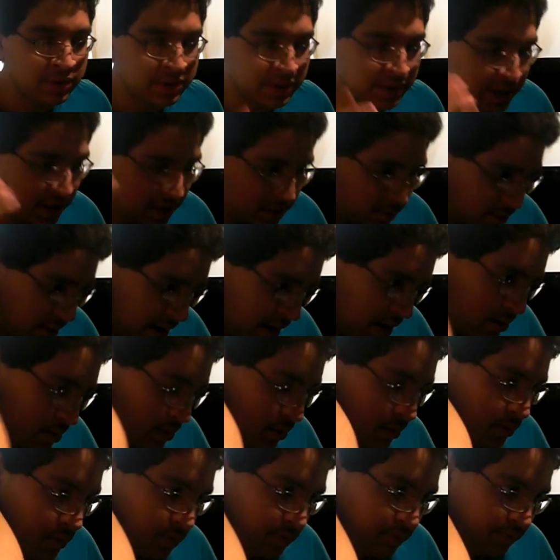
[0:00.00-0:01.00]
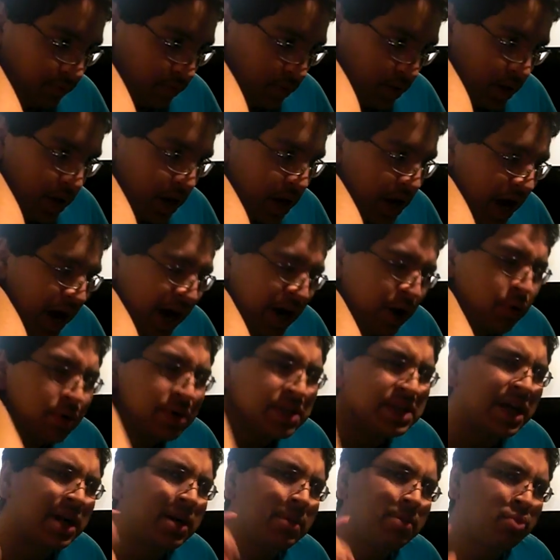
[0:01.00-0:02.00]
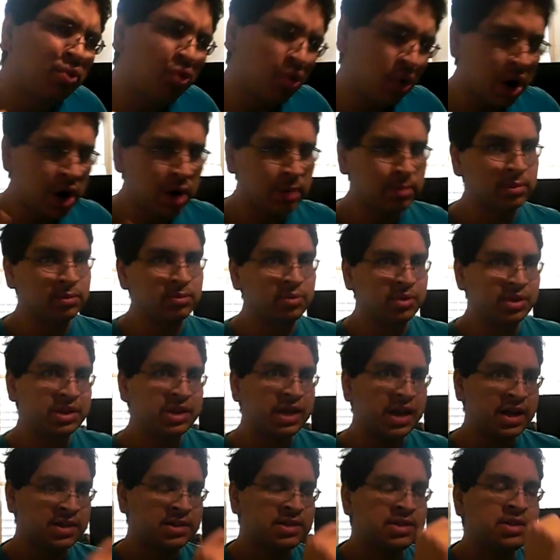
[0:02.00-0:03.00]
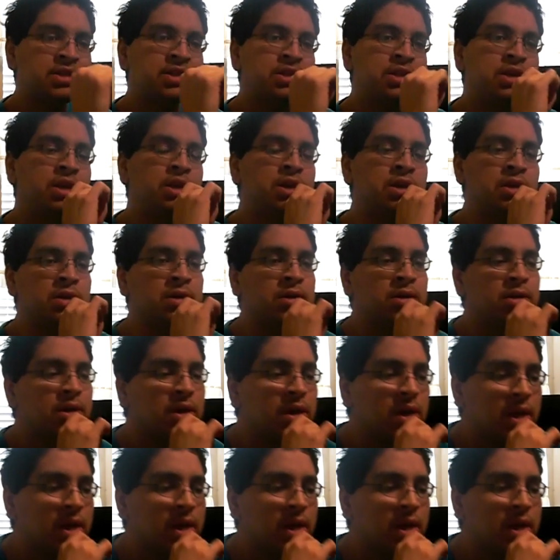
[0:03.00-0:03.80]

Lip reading: death battle, I always had a problem with that scene